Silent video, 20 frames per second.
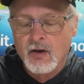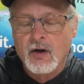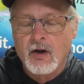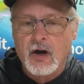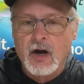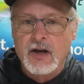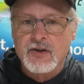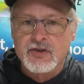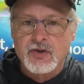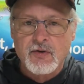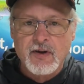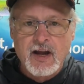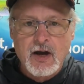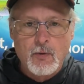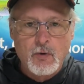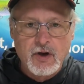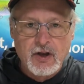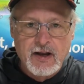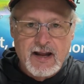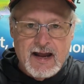All right, so now
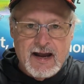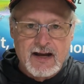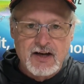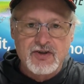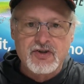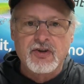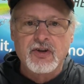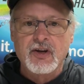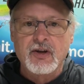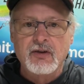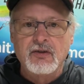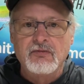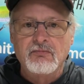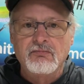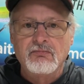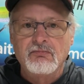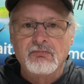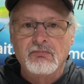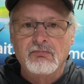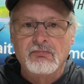we're going to actually
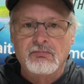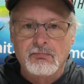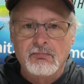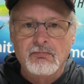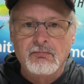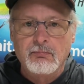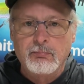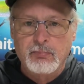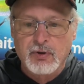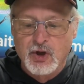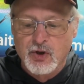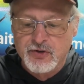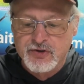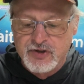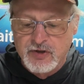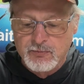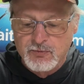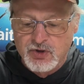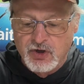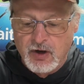build
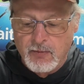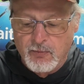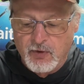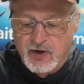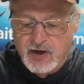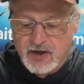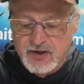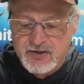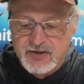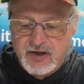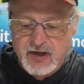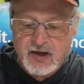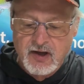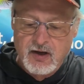some drum rigs.